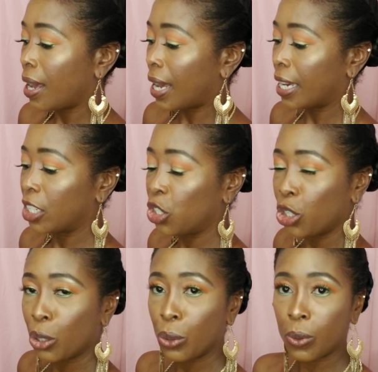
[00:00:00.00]
I
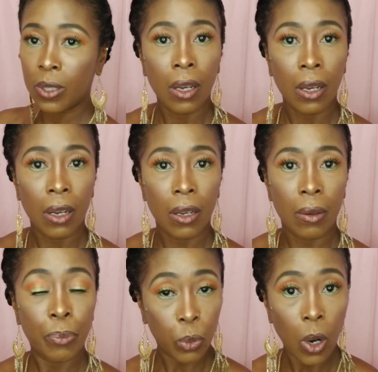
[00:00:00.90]
chose a
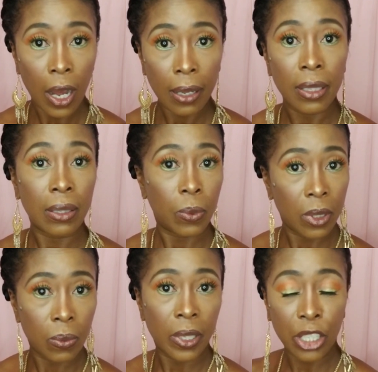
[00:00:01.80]
bra that
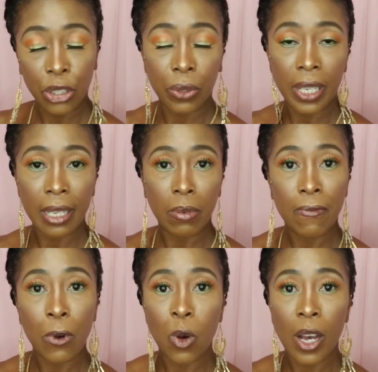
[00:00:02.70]
was the one I showed you guys
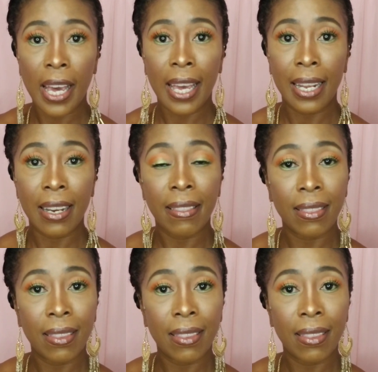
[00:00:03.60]
before and